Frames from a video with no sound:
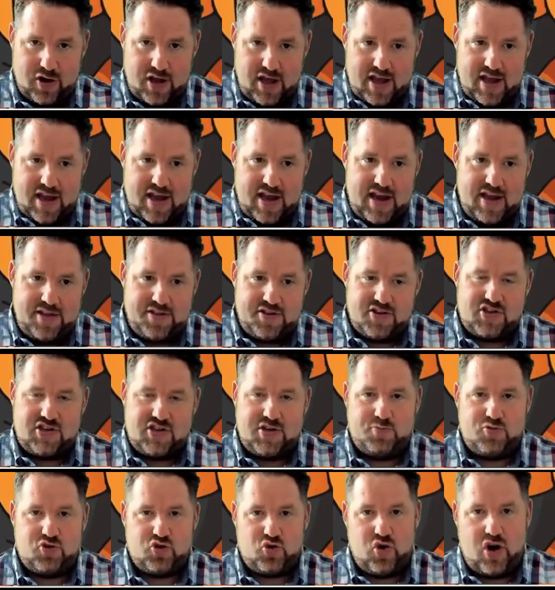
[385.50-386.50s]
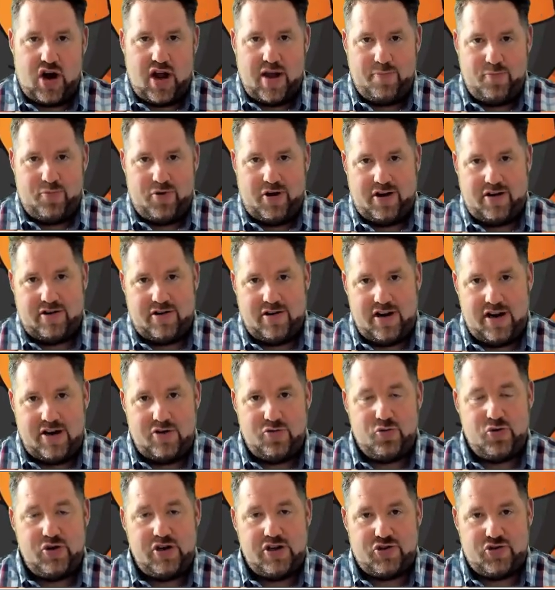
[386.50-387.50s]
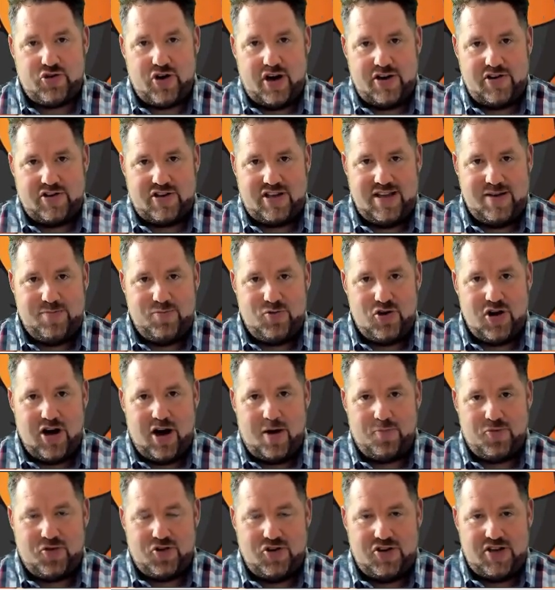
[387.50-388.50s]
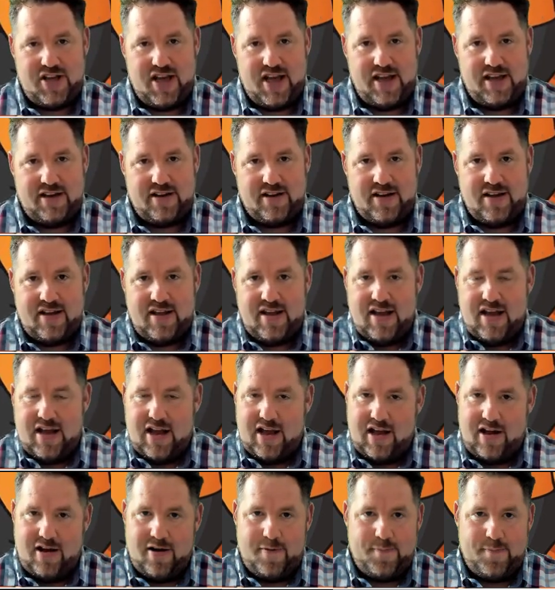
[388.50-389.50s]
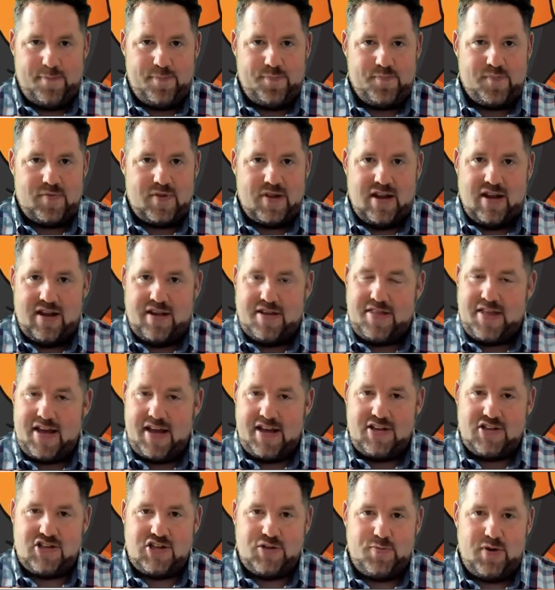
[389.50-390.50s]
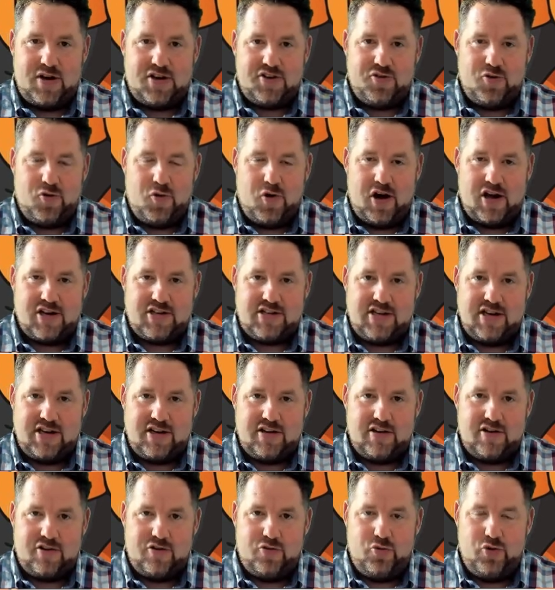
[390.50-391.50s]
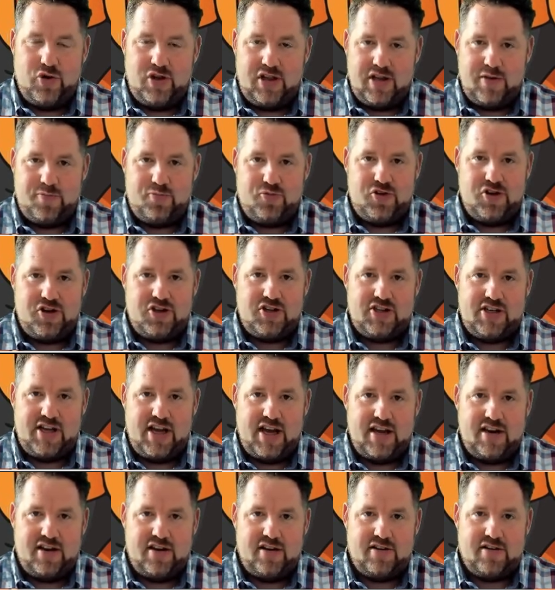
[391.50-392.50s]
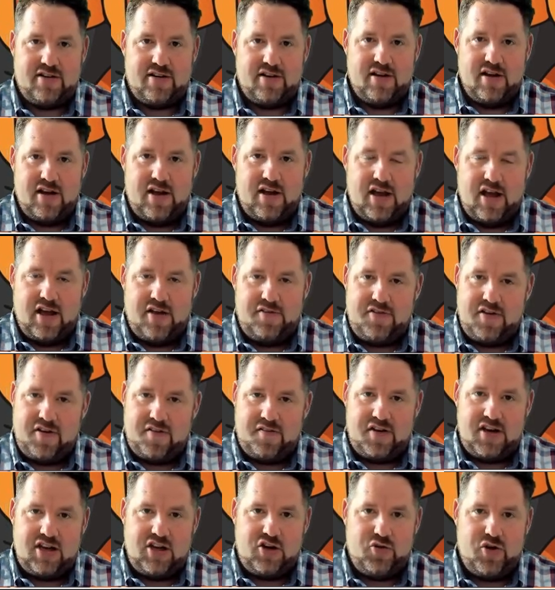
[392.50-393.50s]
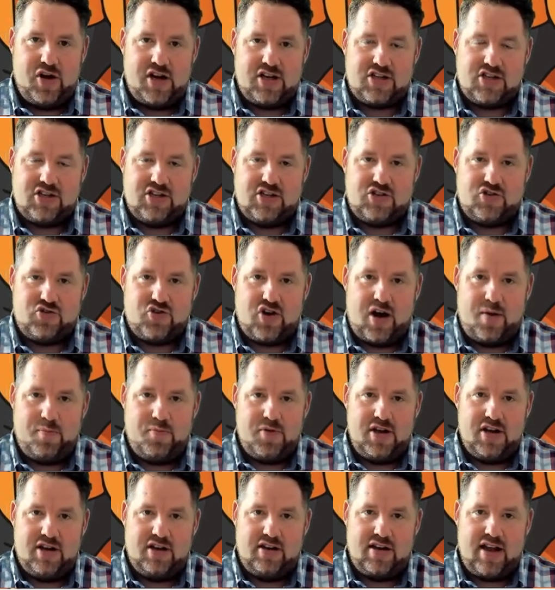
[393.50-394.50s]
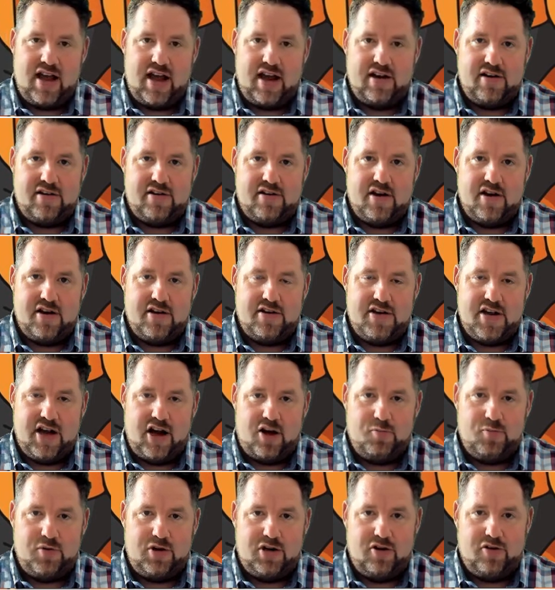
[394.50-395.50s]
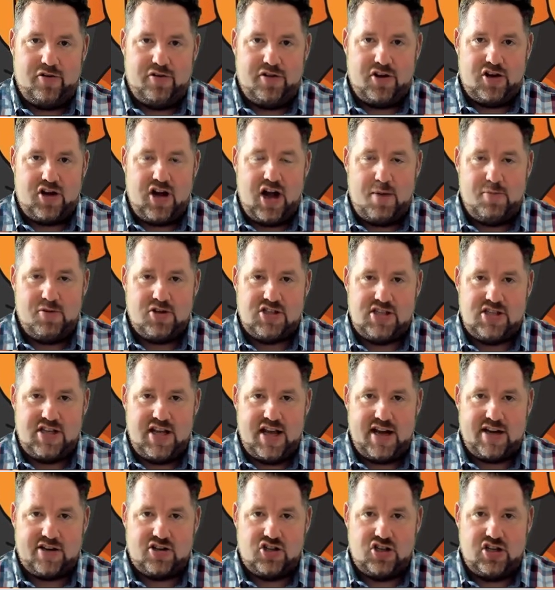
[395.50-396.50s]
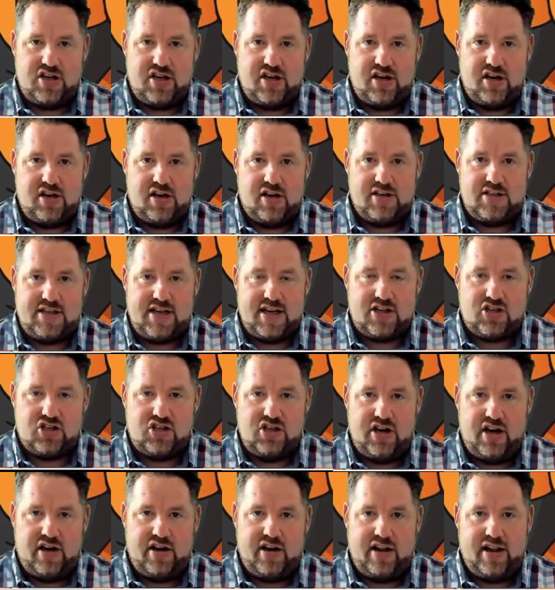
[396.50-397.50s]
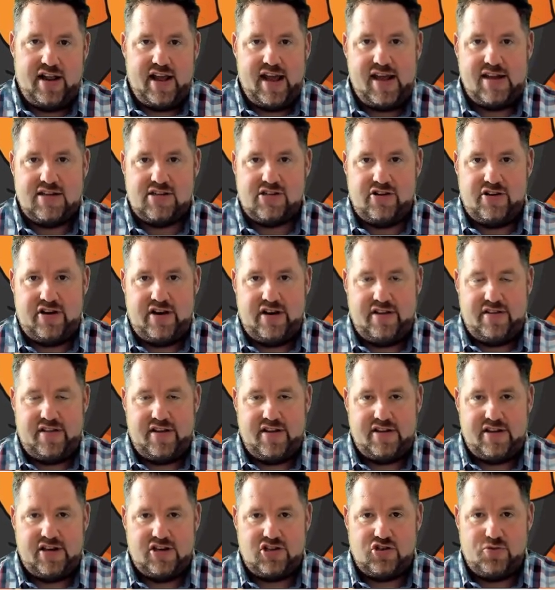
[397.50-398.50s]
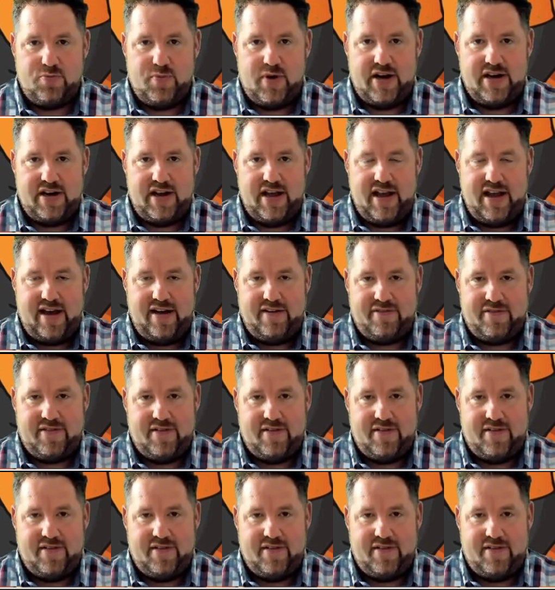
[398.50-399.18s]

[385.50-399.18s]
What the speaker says: hit the subscribe button and we'll try to keep you up to date. Thank you so much for watching. Really appreciate it. If you have any questions, drop me a line down below in the comment section and I'll answer anything that you might have.